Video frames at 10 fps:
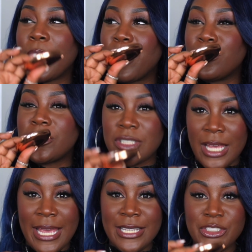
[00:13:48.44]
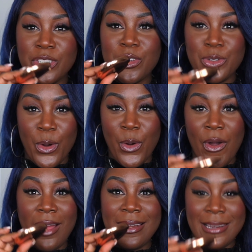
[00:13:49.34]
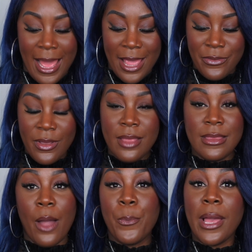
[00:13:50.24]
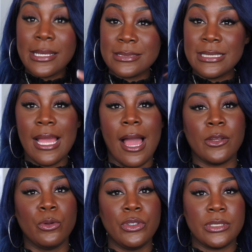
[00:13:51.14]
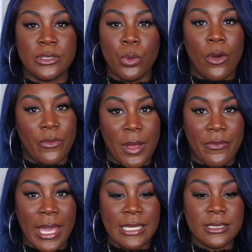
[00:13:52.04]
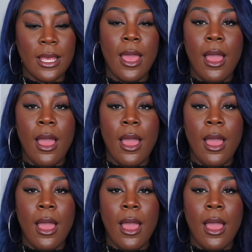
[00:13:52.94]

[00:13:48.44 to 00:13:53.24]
it will change your life. Now, personally, I don't use this all over my face.